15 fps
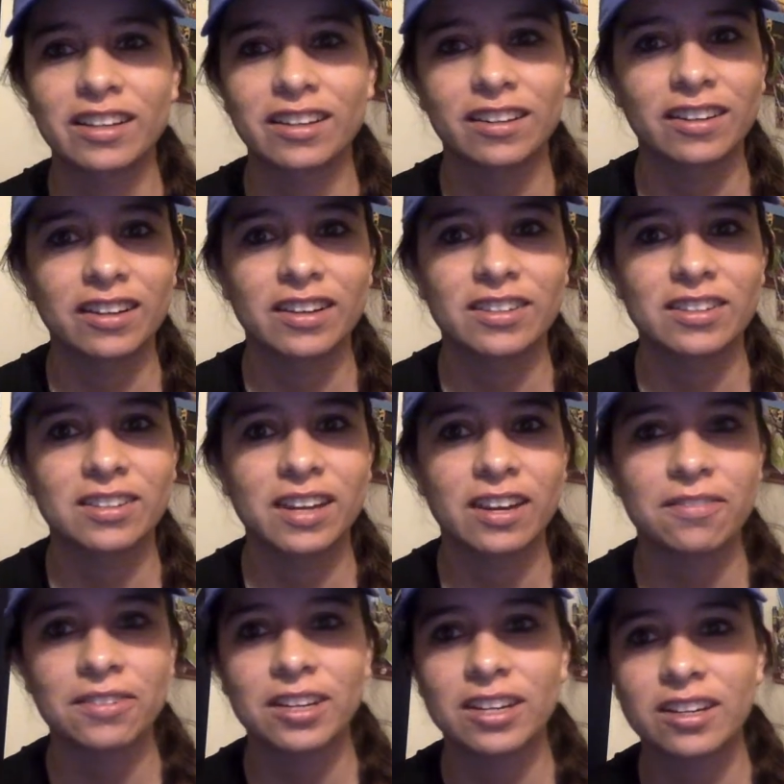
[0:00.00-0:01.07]
And then I just
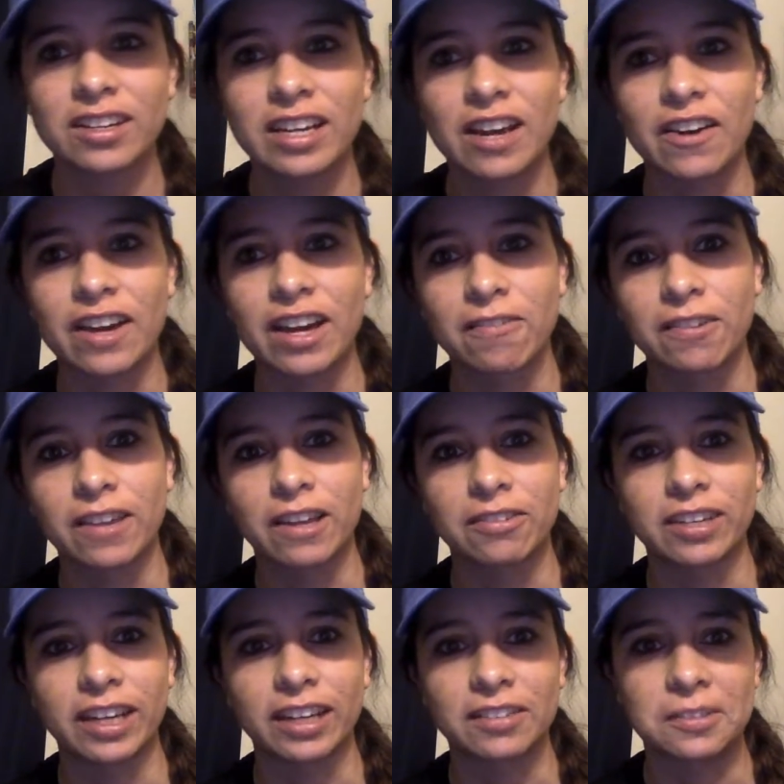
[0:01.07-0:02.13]
kind of figured, now I have a
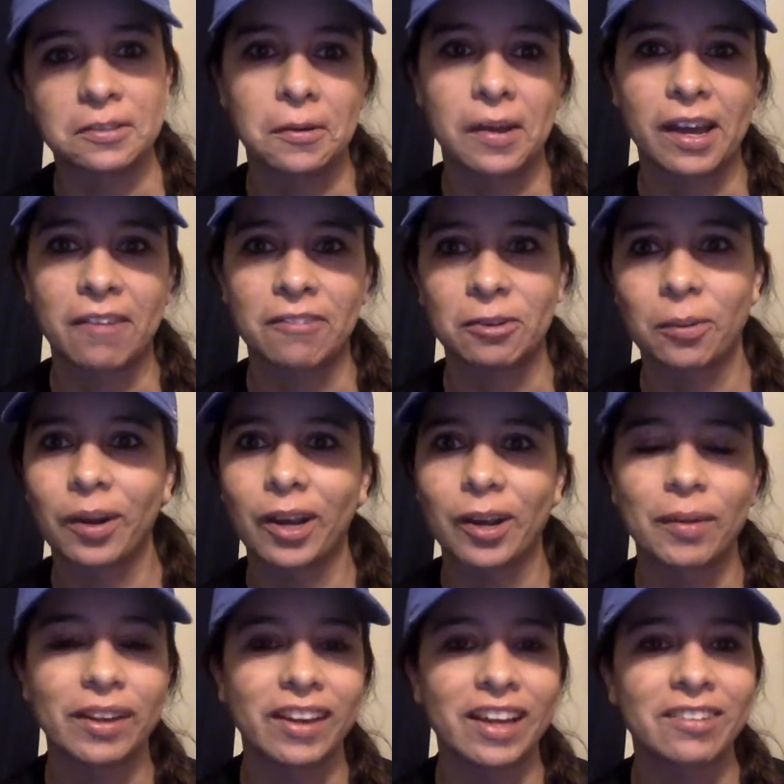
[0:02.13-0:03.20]
left hand, so I have to work
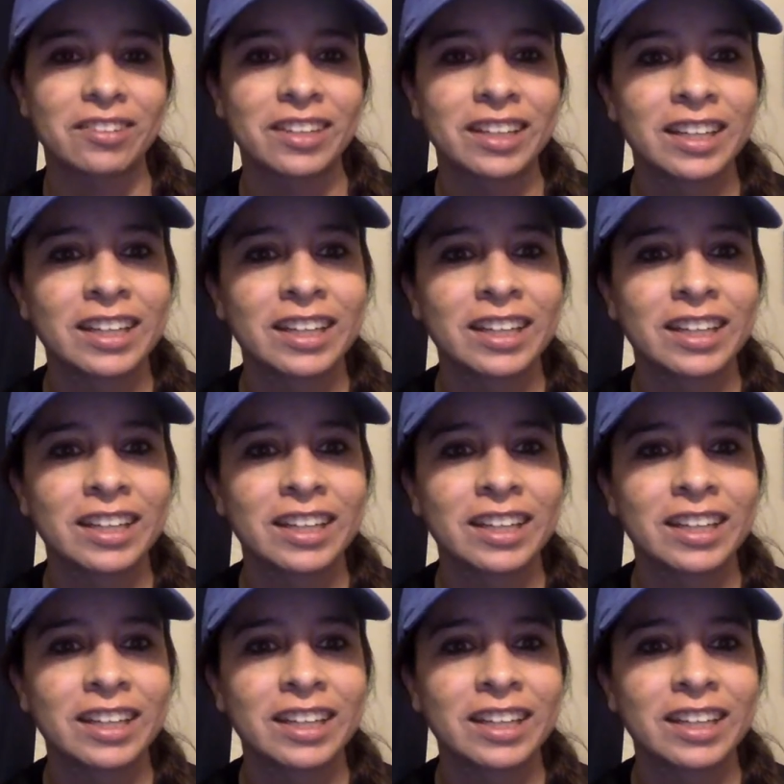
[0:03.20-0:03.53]
on my left.